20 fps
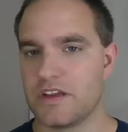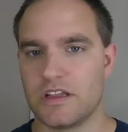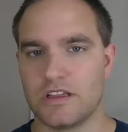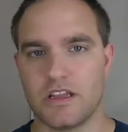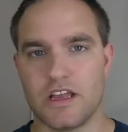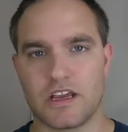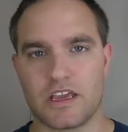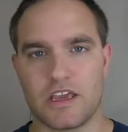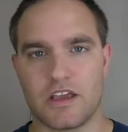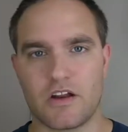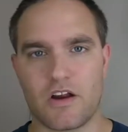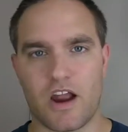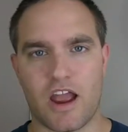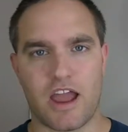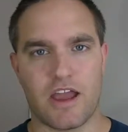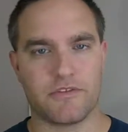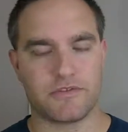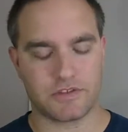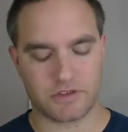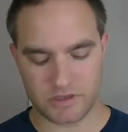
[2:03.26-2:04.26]
Lucky
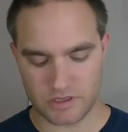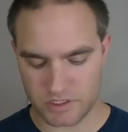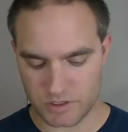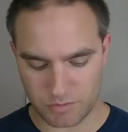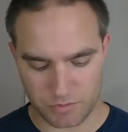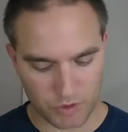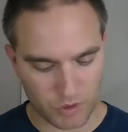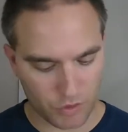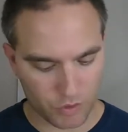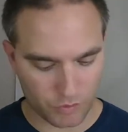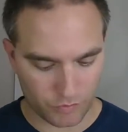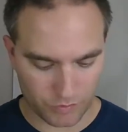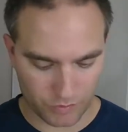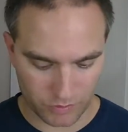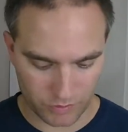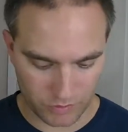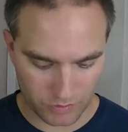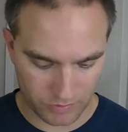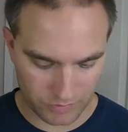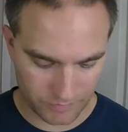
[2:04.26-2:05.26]
Craft, it's a
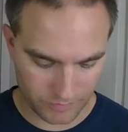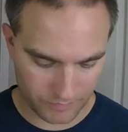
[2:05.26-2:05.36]
beautiful,